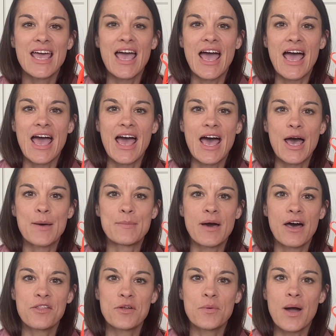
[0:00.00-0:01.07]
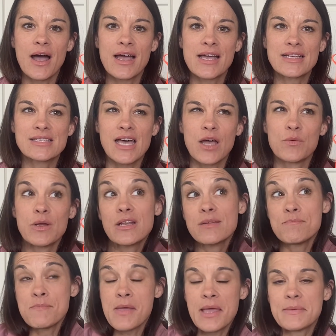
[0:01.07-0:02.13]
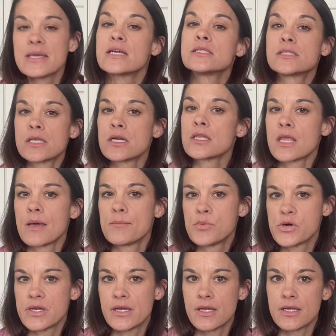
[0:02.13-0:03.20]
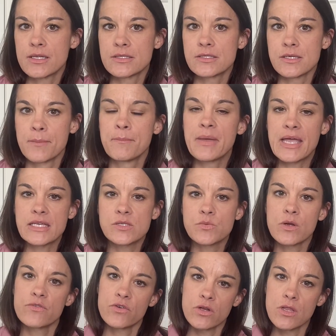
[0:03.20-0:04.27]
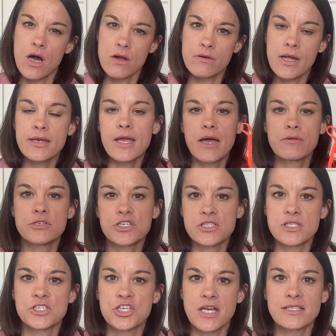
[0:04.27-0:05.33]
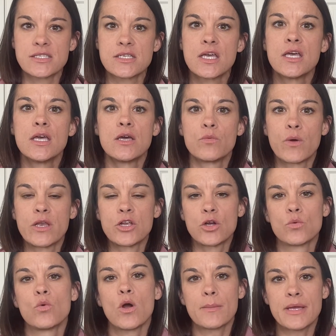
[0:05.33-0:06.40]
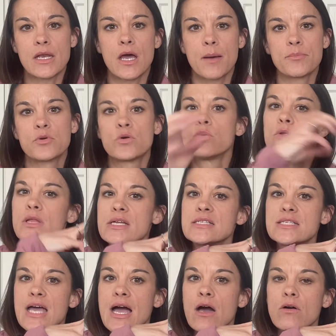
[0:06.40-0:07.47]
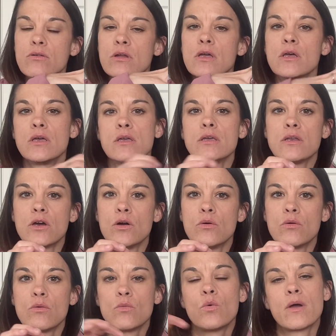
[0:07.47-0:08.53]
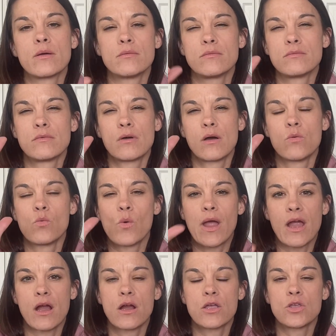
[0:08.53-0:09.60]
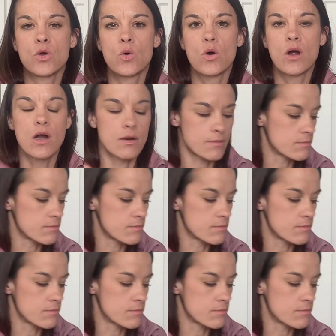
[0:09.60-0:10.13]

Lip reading: Otherwise, I would maybe consider them putting in some pace work for a long run. I would just suggest when you're warming up, cooling down, wear your